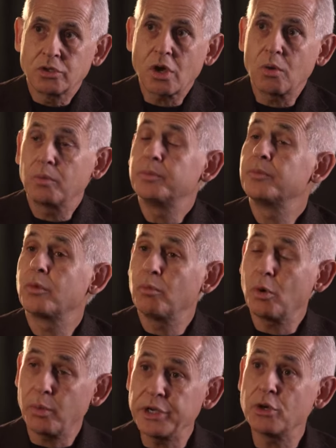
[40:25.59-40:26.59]
So
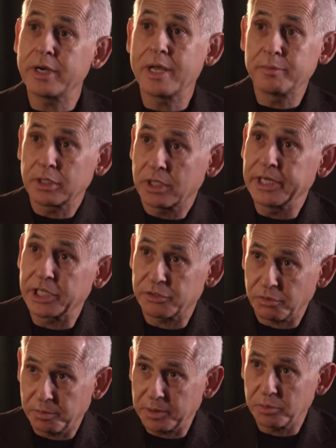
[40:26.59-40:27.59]
what we do at Amen Clinics
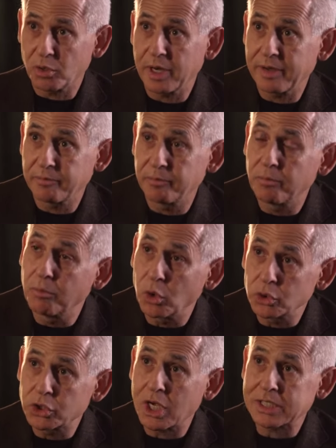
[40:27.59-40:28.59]
for people who have
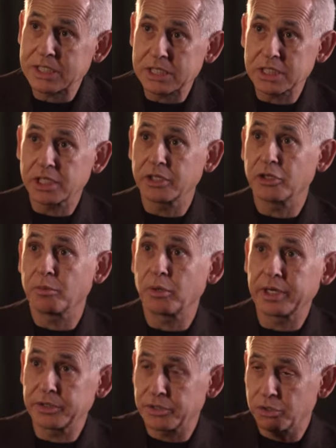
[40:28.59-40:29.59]
mold toxicity in their
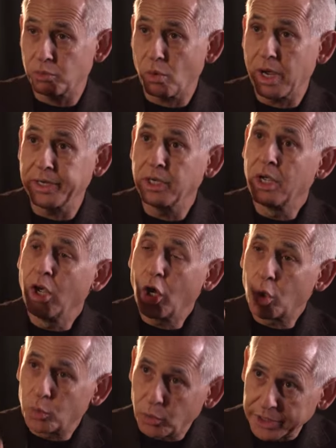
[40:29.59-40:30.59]
brains is, one,
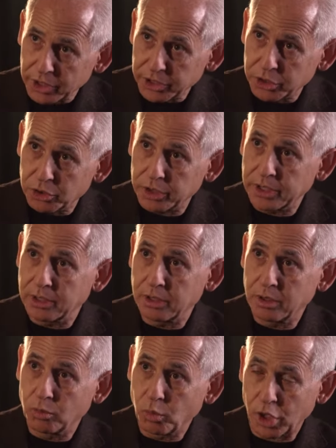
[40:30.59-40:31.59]
a really good
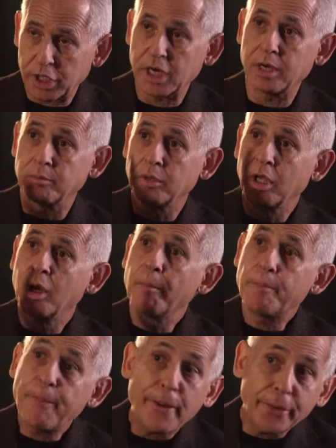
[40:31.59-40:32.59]
workup,
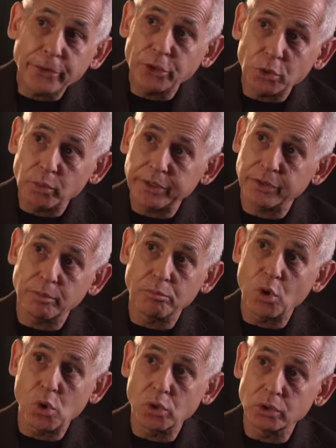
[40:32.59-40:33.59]
partner with a
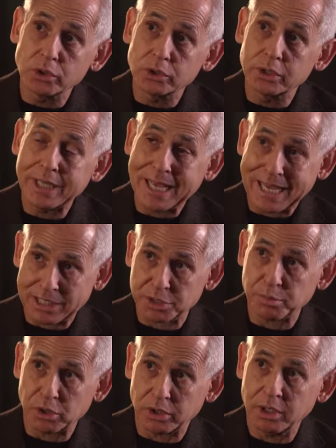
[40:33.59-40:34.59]
mold
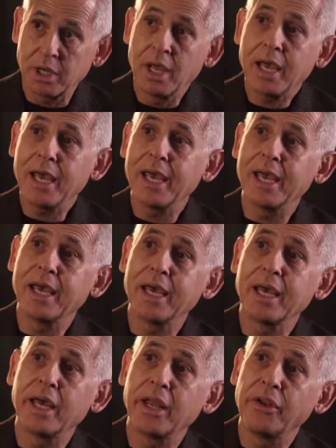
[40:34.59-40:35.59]
expert,
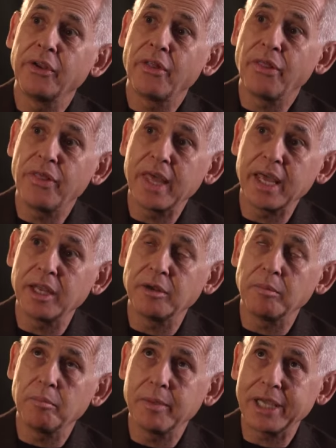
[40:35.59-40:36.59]
and
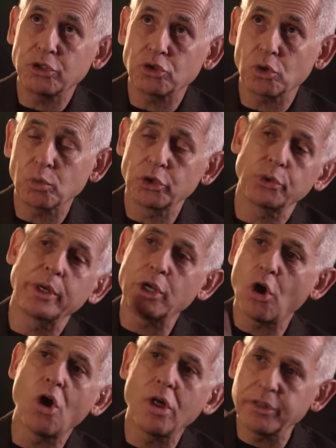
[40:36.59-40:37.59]
then make sure we're
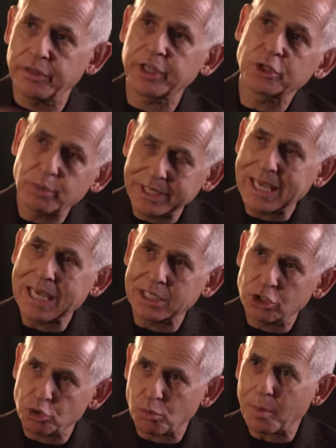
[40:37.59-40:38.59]
doing all the things we
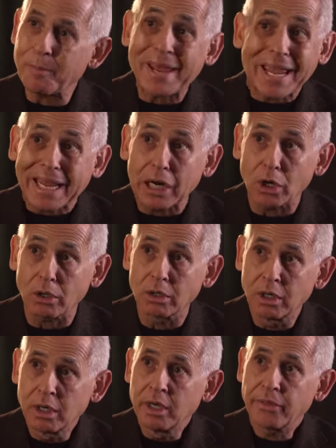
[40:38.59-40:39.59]
can to repair
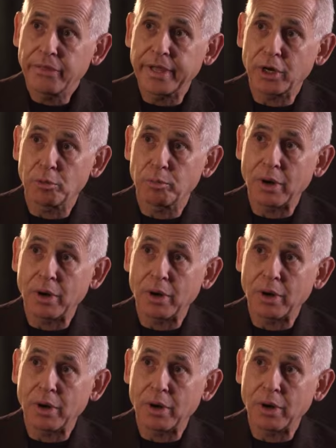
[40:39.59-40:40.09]
their